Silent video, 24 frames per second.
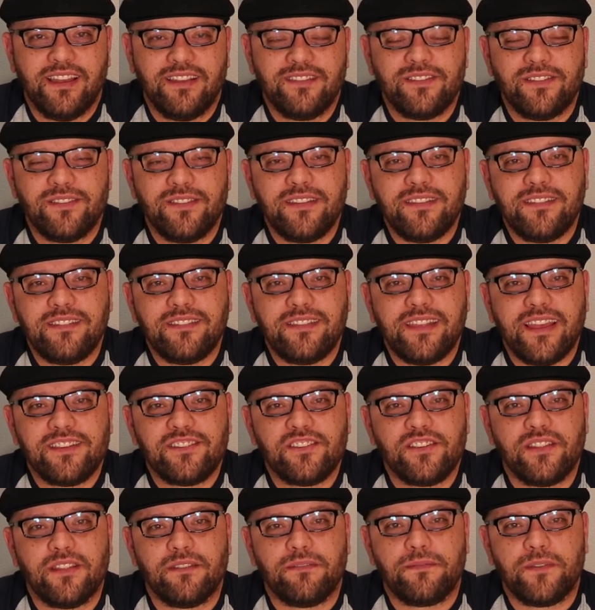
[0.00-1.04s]
So, this is
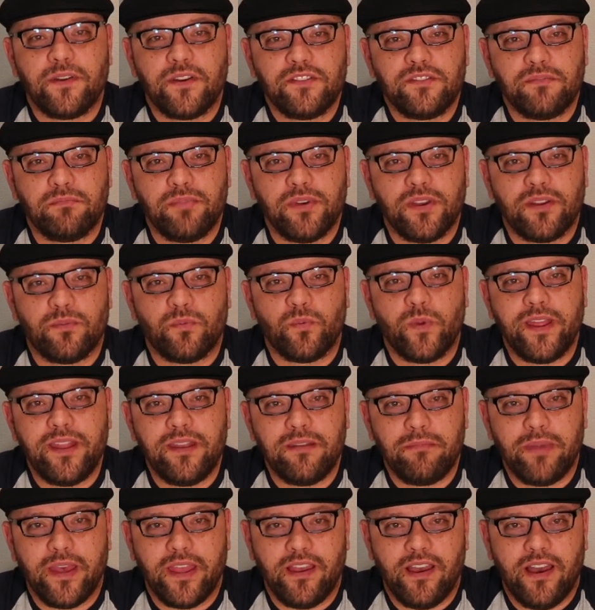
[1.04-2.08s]
actually the first book
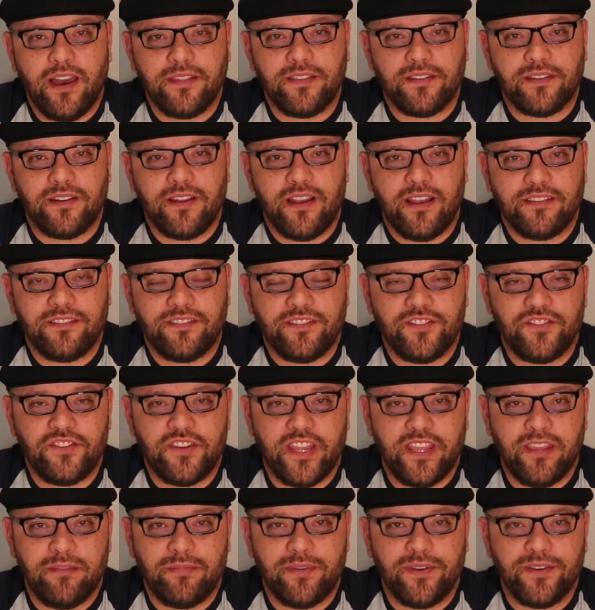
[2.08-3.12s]
written by author Austin
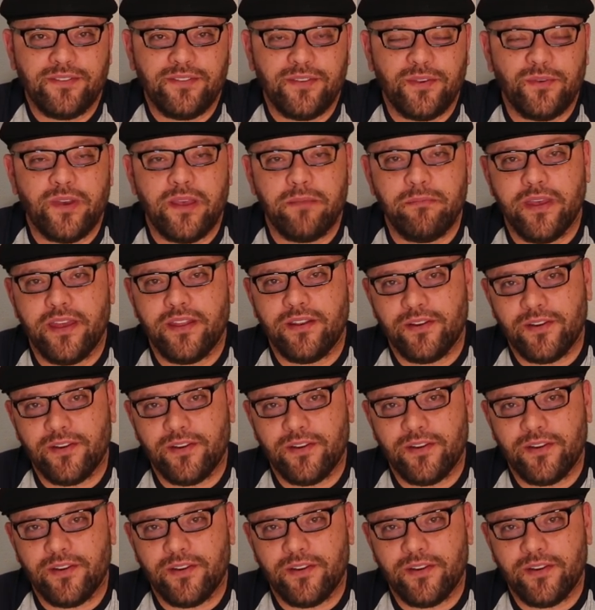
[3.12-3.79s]
Chambers, who I met